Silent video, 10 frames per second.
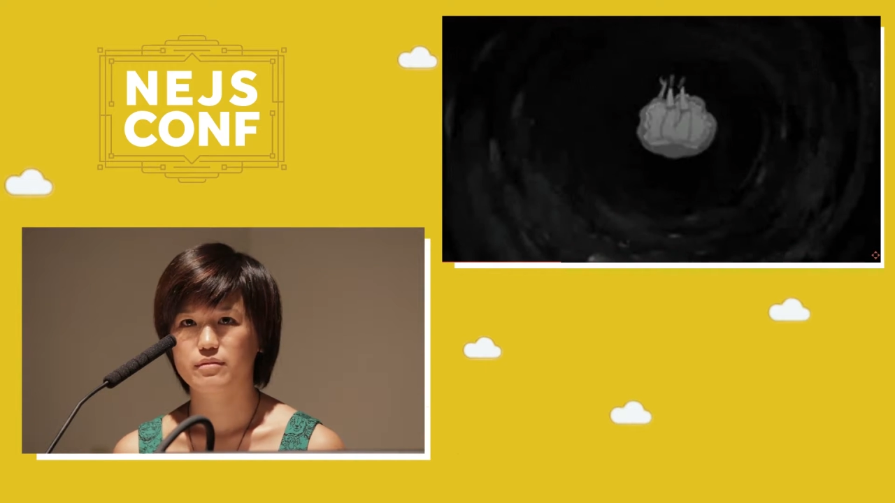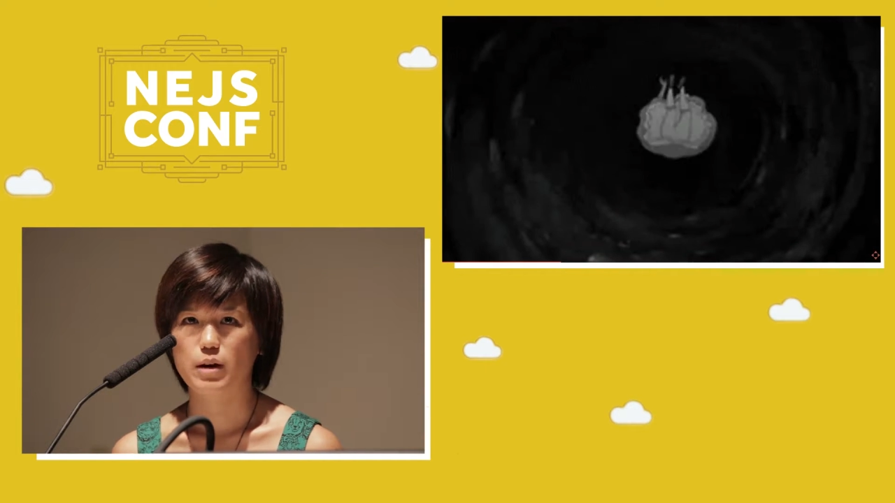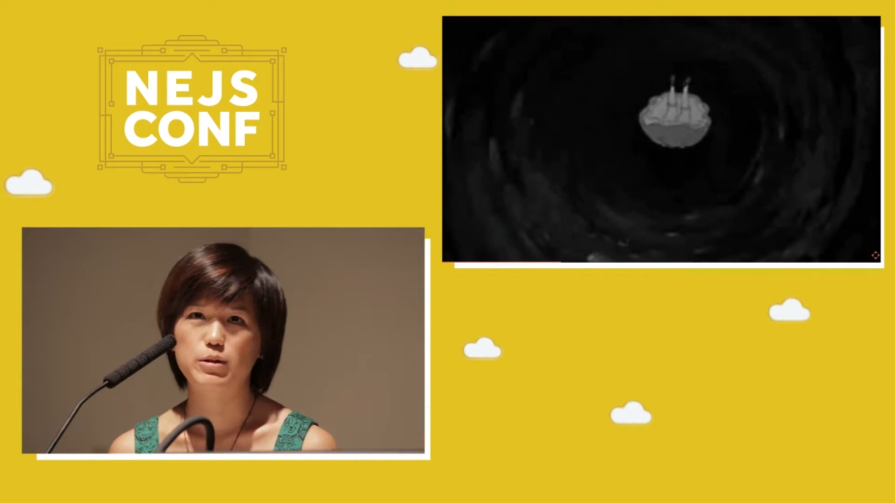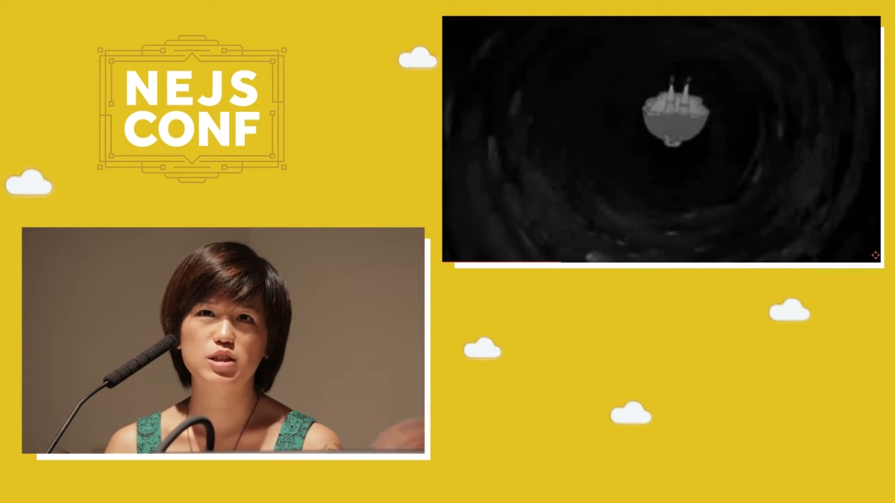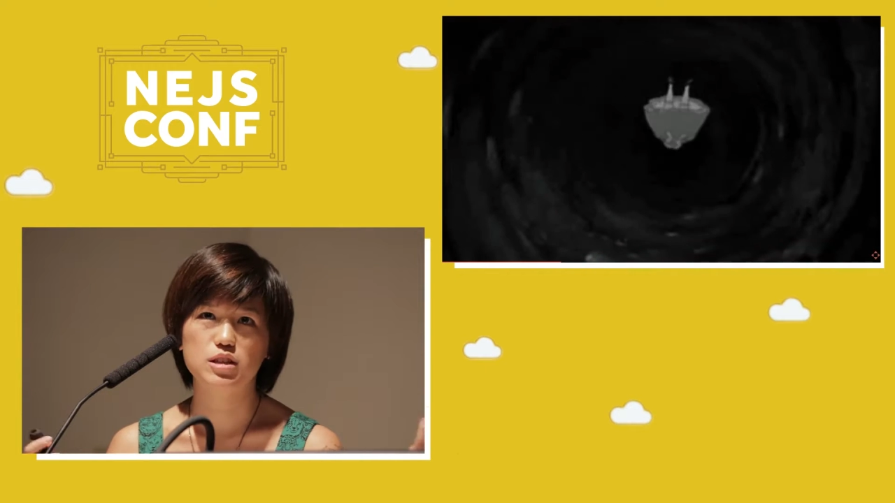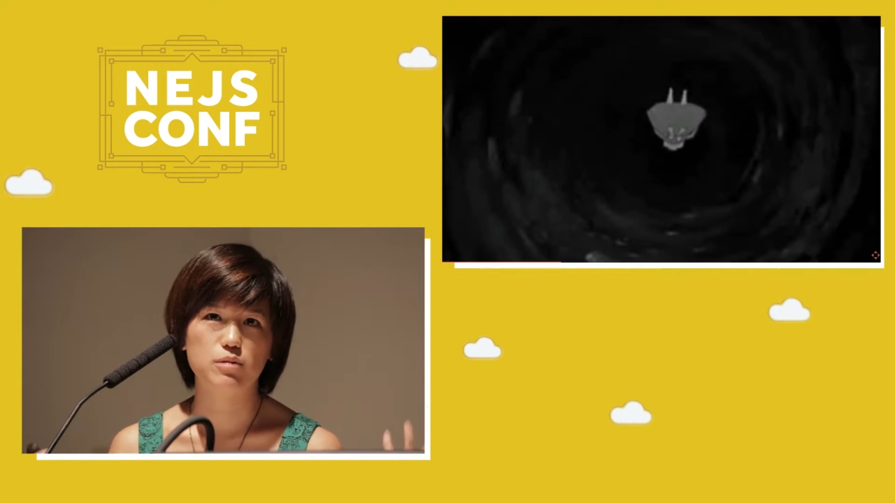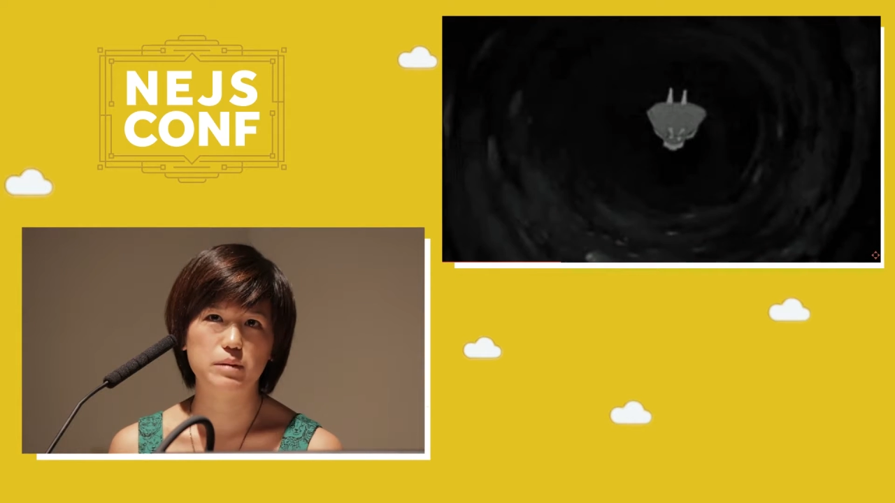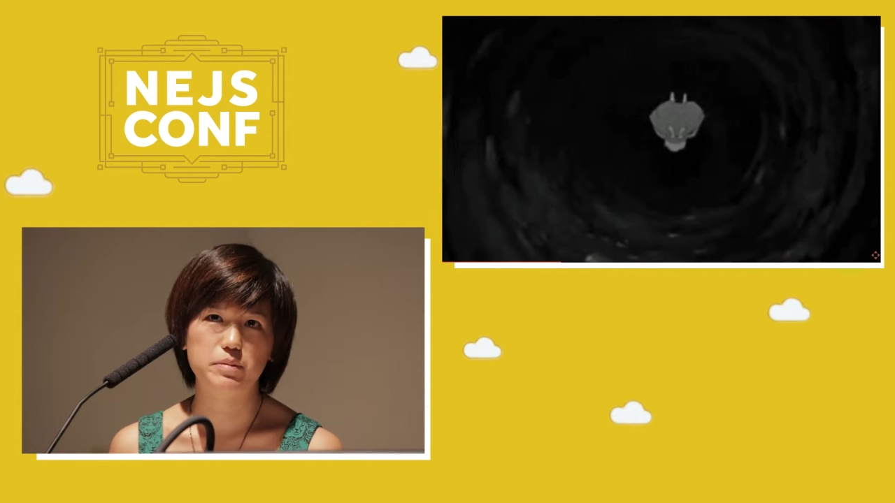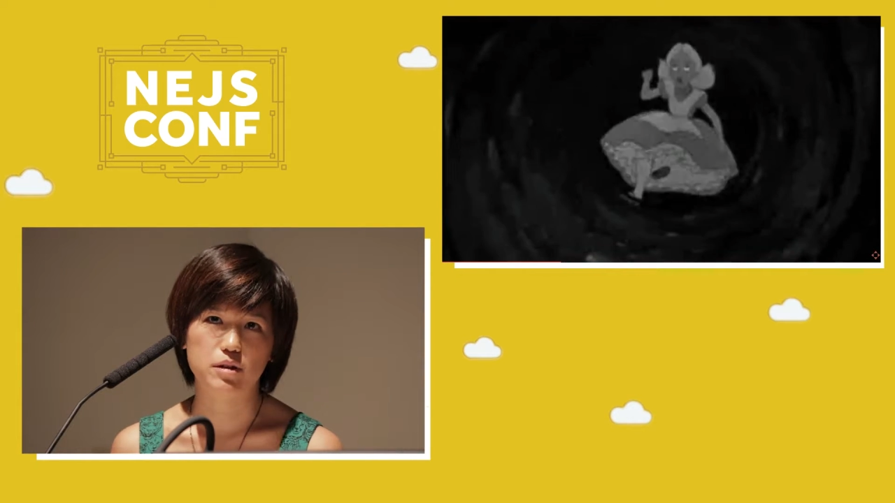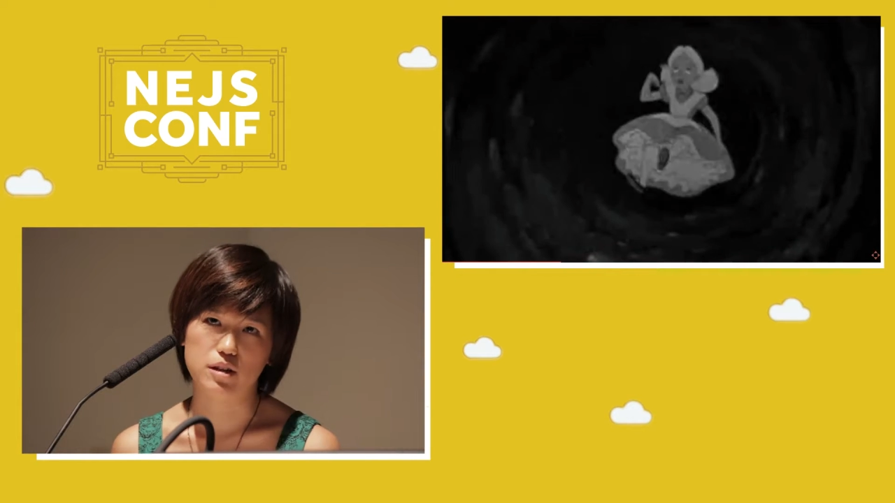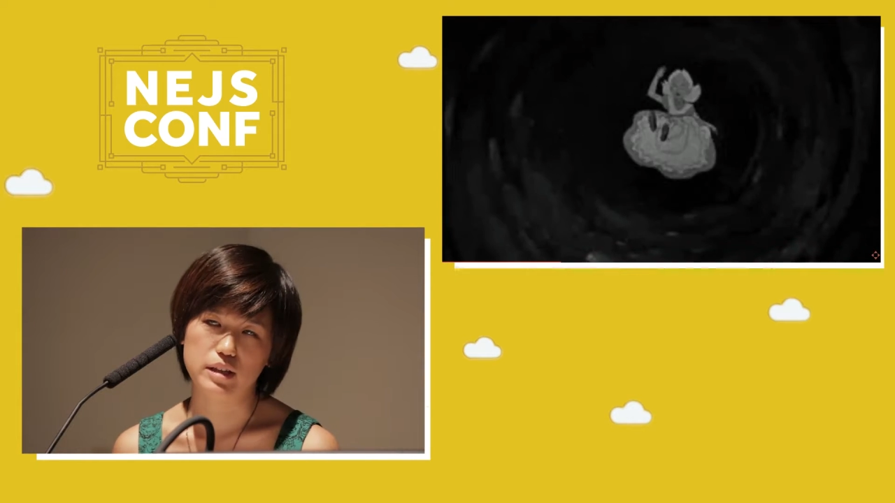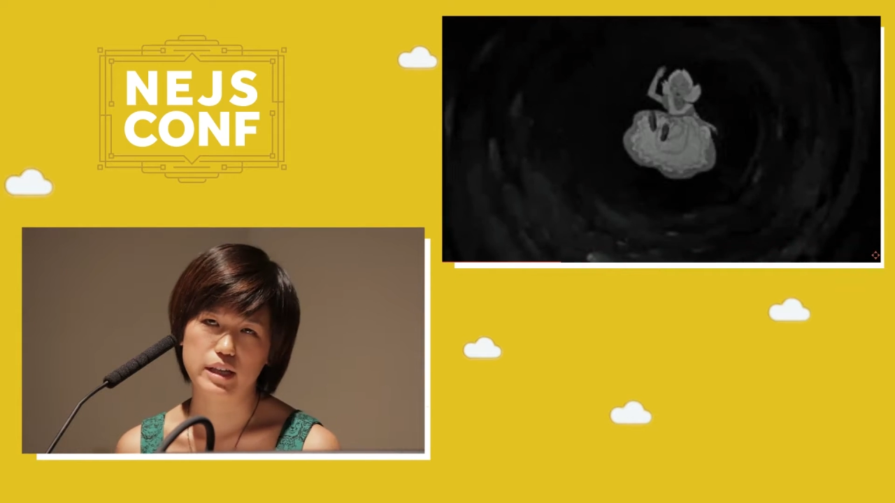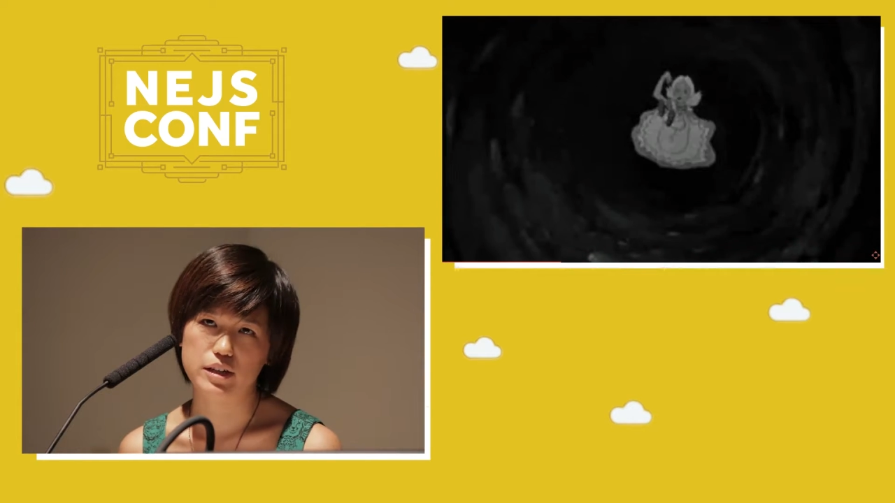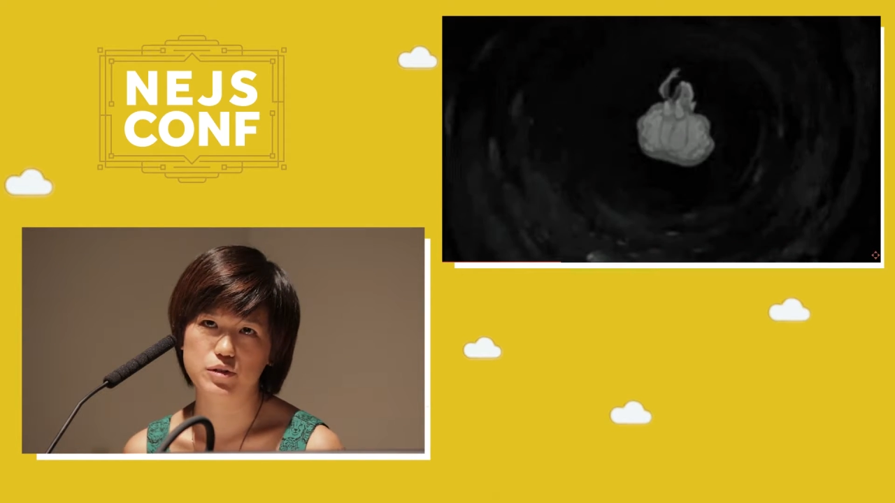And we took the red pill earlier,